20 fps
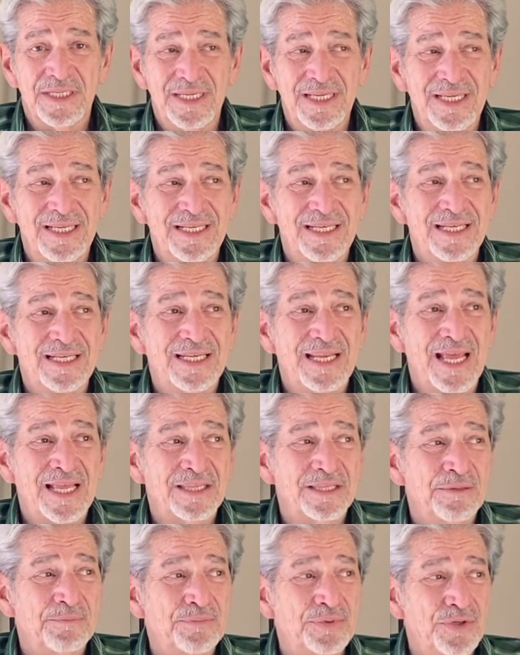need it
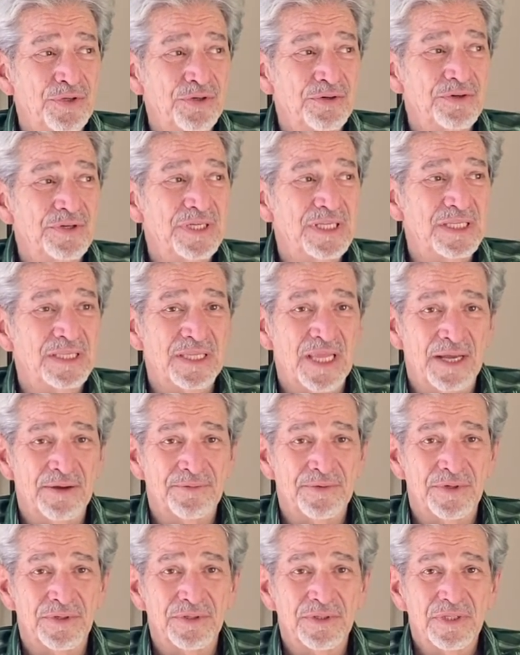at the purity
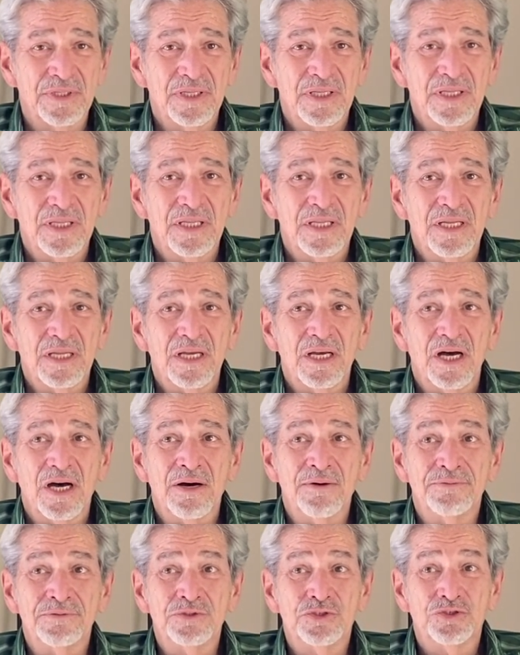level
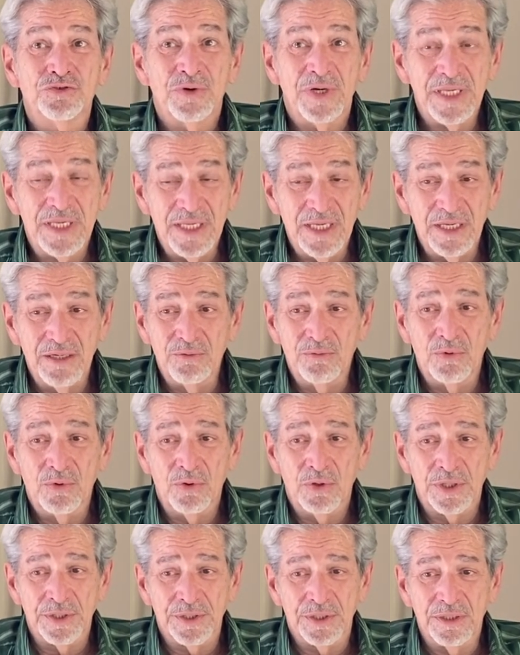of drinking
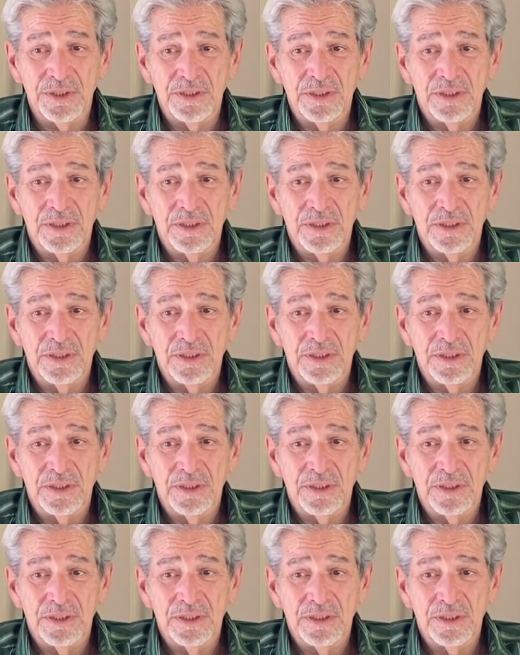water,